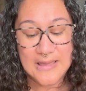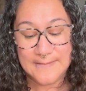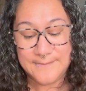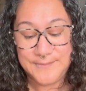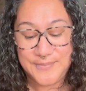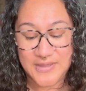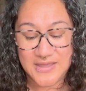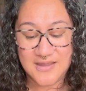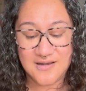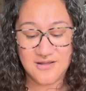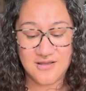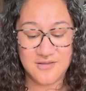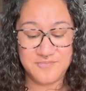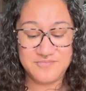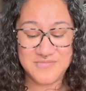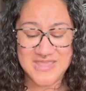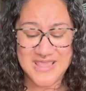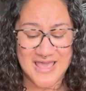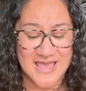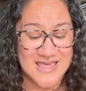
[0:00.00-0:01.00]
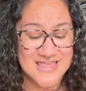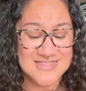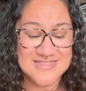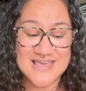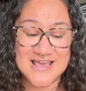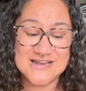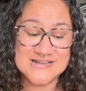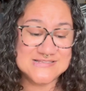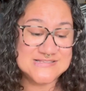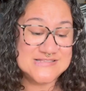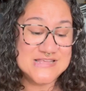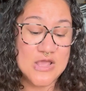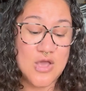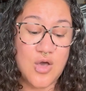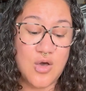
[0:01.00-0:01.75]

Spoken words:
But yeah, that is the